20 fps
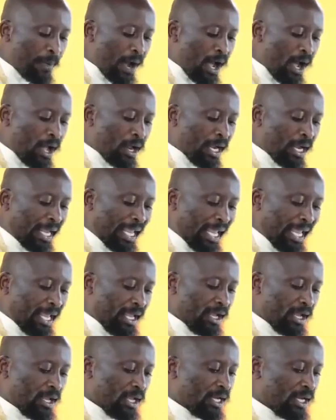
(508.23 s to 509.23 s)

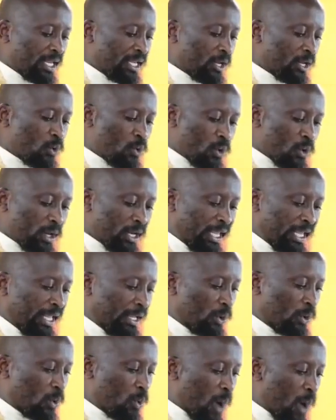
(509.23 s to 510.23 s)
Pange
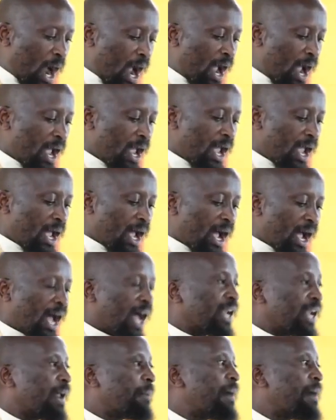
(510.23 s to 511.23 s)
Lingua,
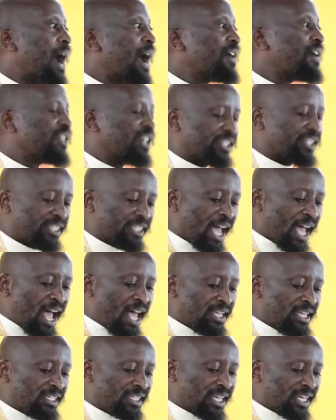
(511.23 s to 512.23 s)
and among the
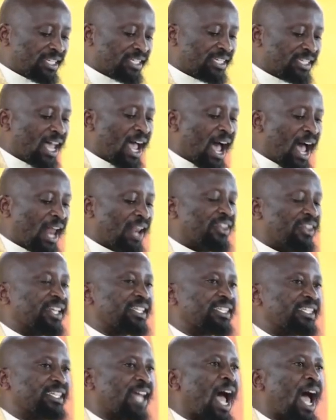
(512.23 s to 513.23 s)
stanzas are
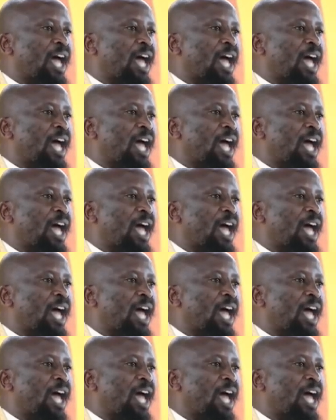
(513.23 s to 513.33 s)
the